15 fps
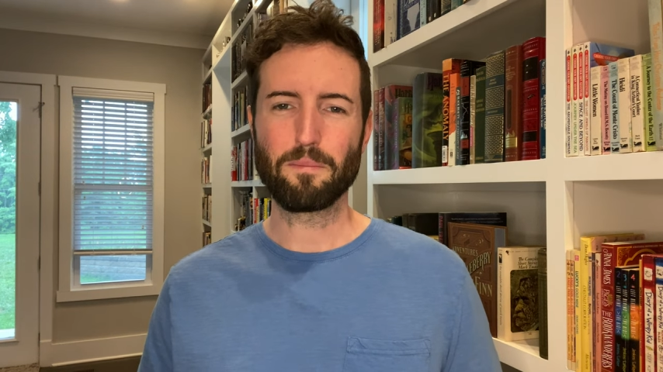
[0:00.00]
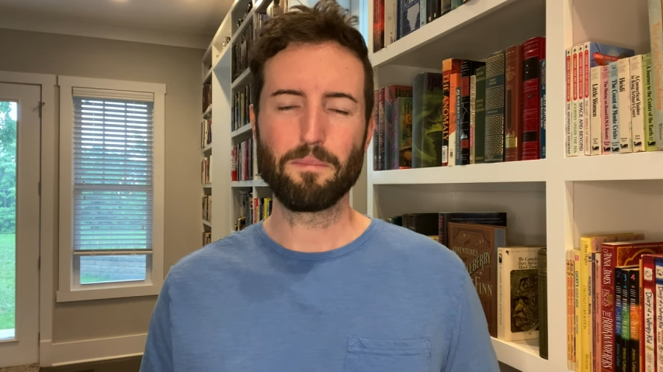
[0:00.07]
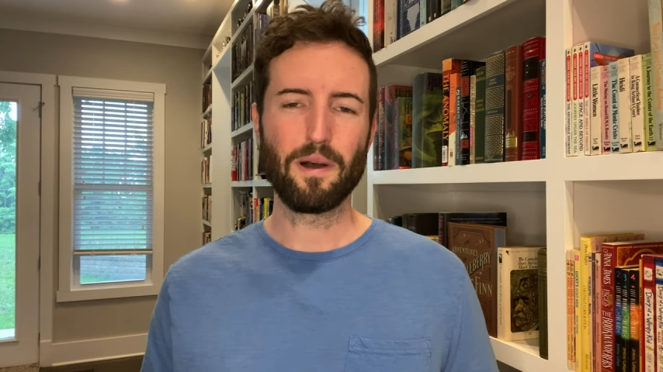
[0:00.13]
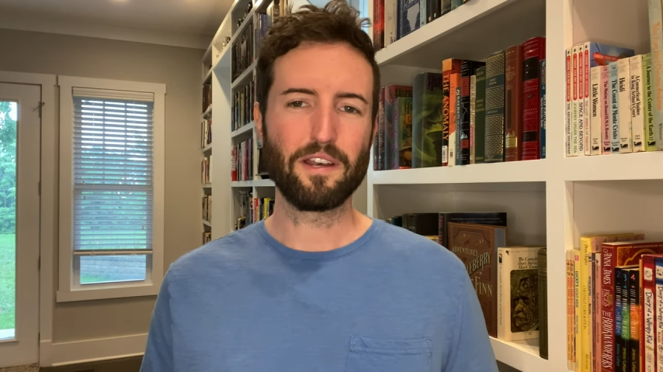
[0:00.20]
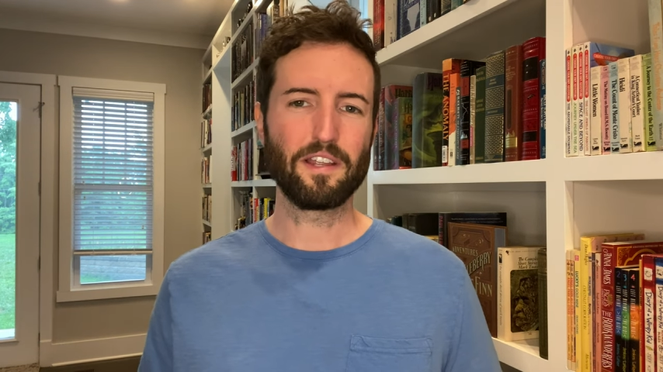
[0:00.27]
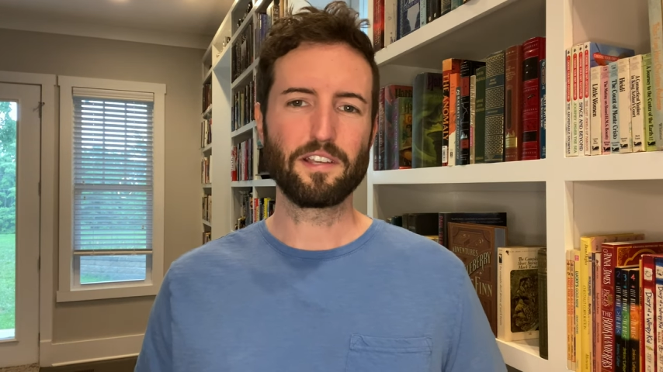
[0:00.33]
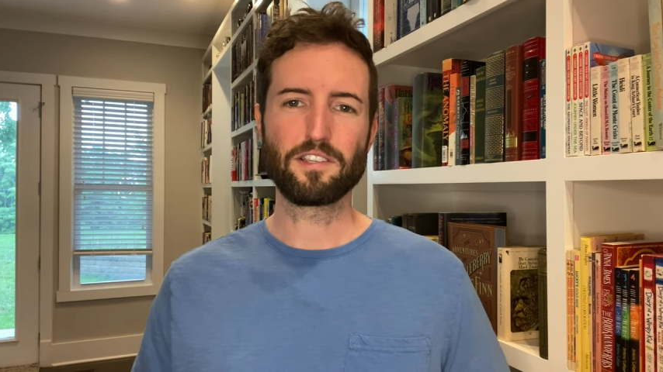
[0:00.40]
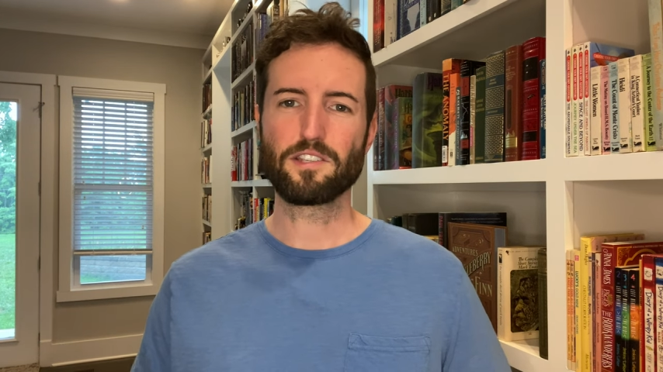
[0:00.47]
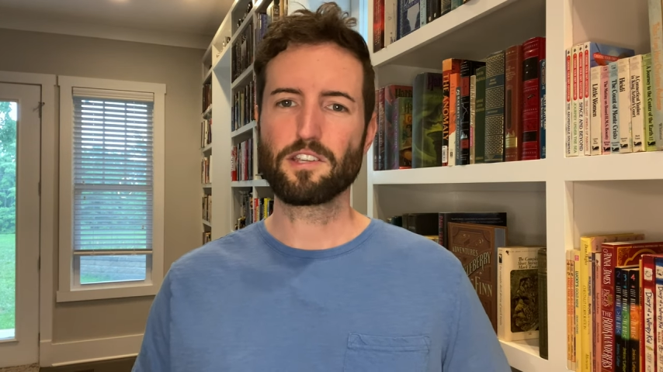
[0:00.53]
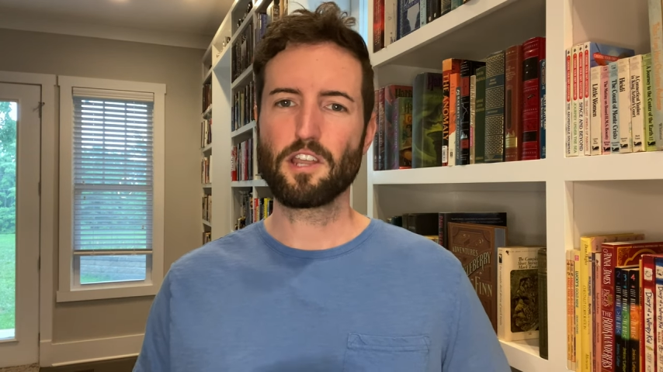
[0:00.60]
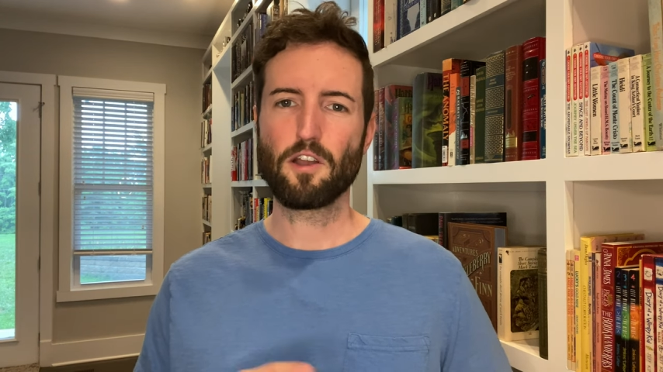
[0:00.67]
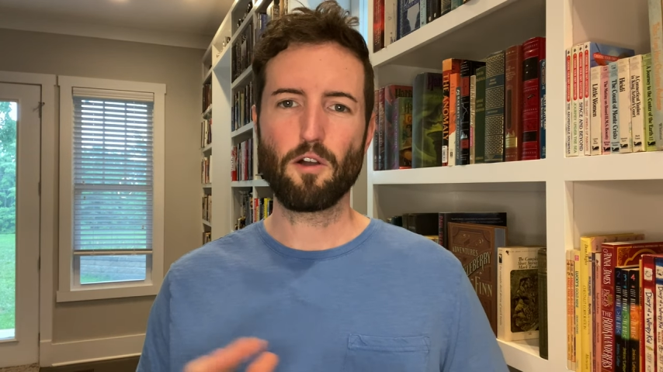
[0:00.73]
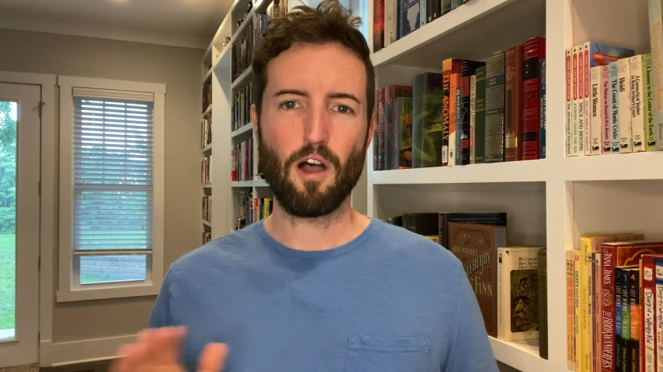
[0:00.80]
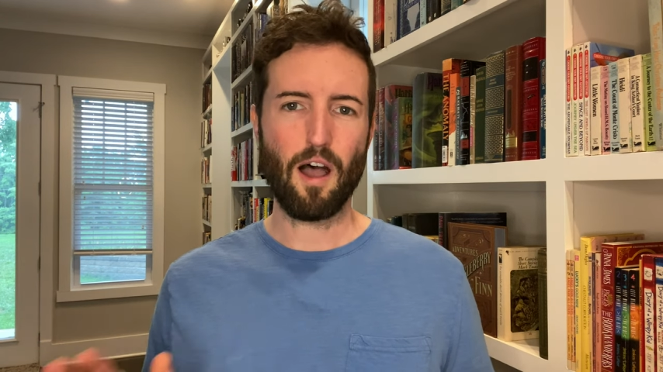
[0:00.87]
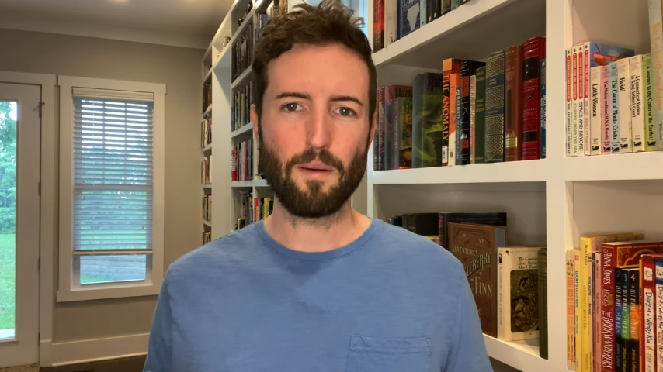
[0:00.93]
money is
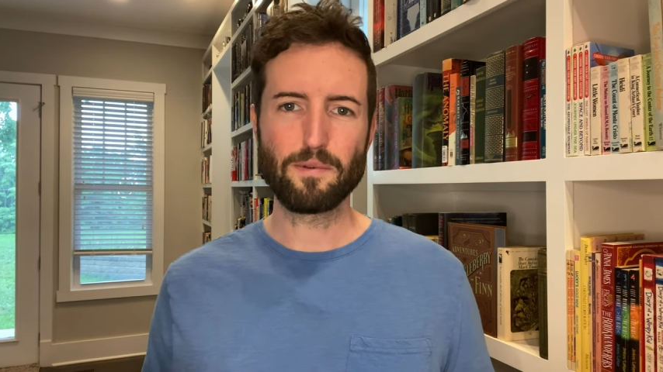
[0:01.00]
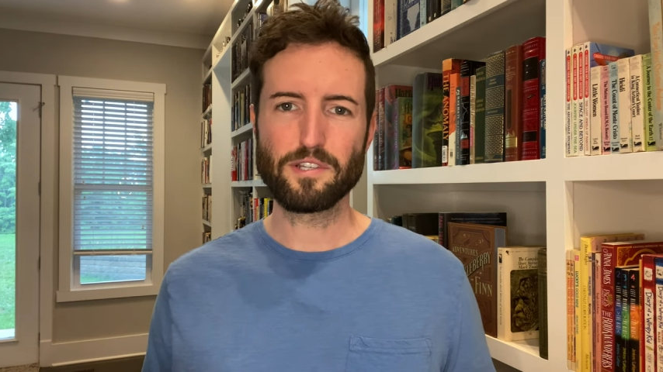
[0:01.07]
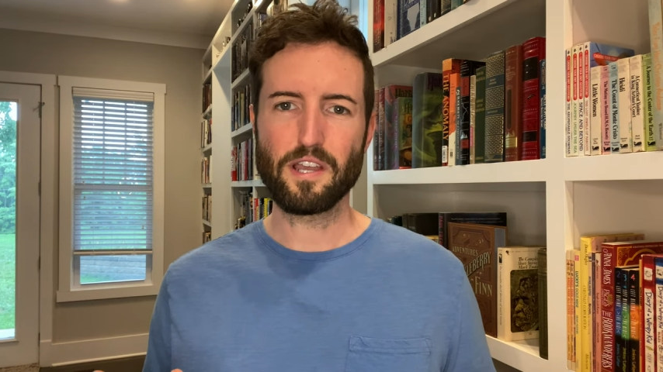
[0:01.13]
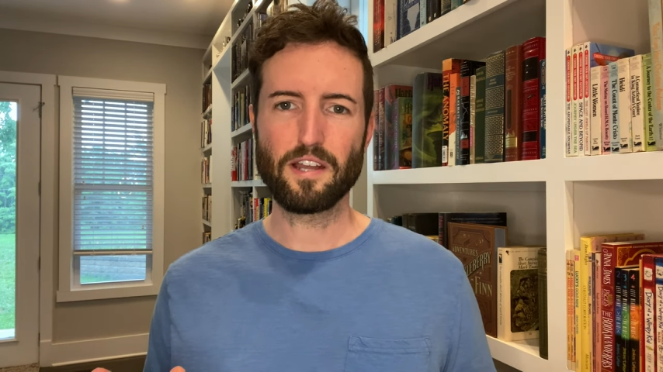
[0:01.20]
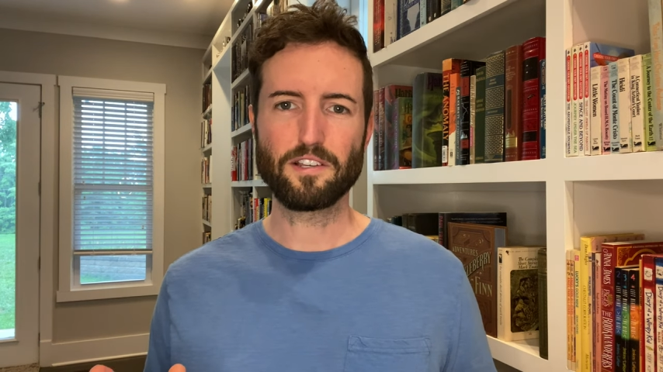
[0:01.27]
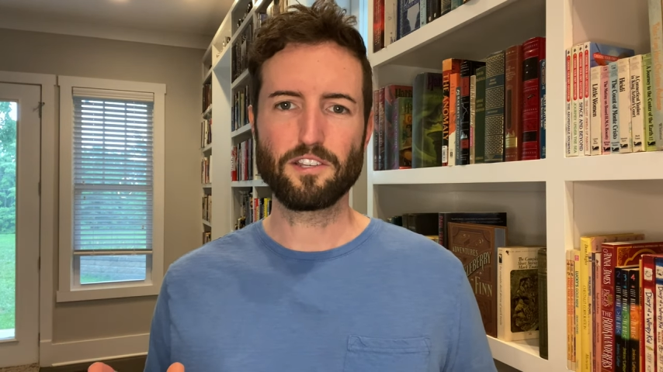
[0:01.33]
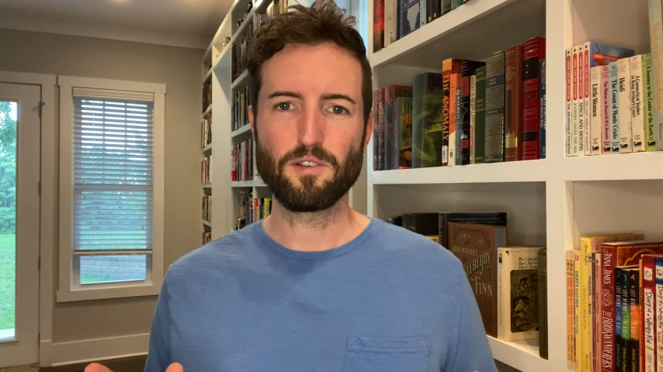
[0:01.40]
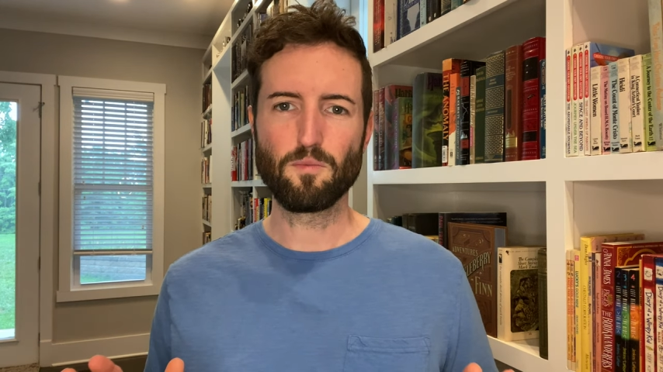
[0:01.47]
no object,